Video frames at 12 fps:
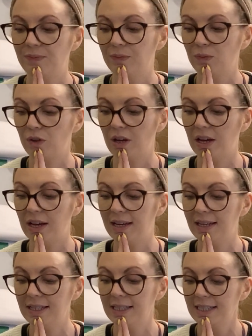
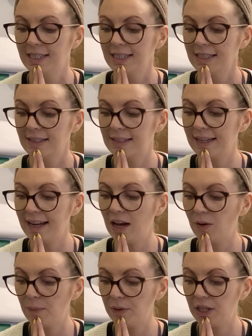Okay, so
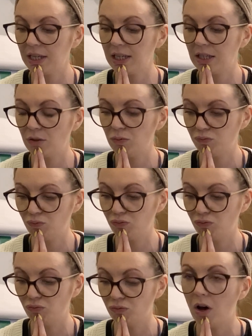now I'm
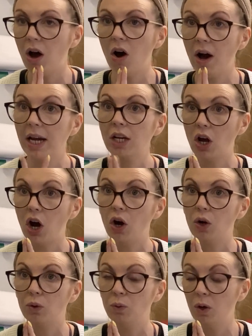thinking, I
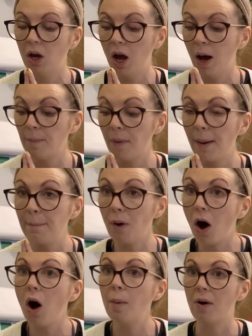know my
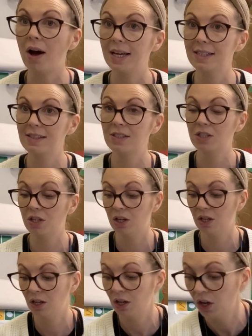Marmite
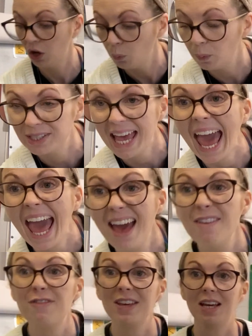was
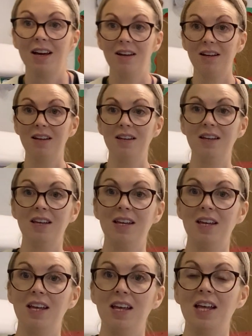heavier
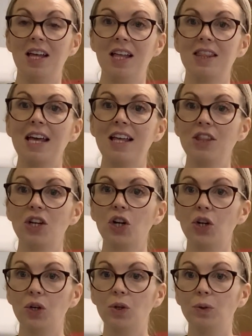than the
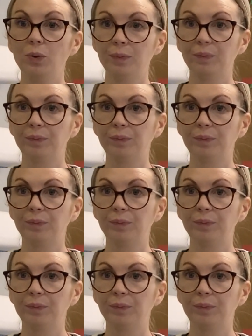glue,